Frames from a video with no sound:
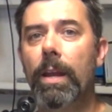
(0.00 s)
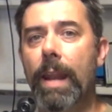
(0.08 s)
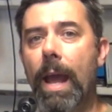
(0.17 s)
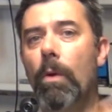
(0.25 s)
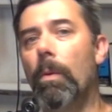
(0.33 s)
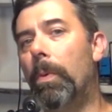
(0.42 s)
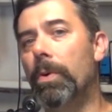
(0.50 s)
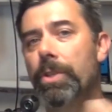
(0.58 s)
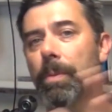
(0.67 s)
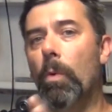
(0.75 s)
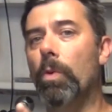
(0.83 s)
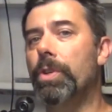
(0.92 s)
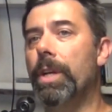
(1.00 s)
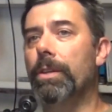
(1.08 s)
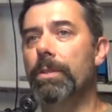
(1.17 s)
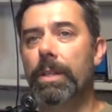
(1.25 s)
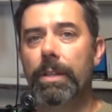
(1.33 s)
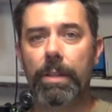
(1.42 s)
Now we're pushing more
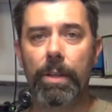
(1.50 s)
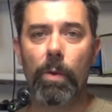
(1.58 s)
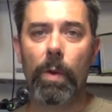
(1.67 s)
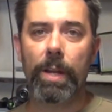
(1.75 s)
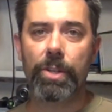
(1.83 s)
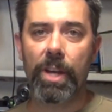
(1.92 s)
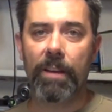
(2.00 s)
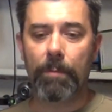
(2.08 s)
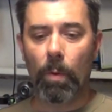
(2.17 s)
channels into the UHF,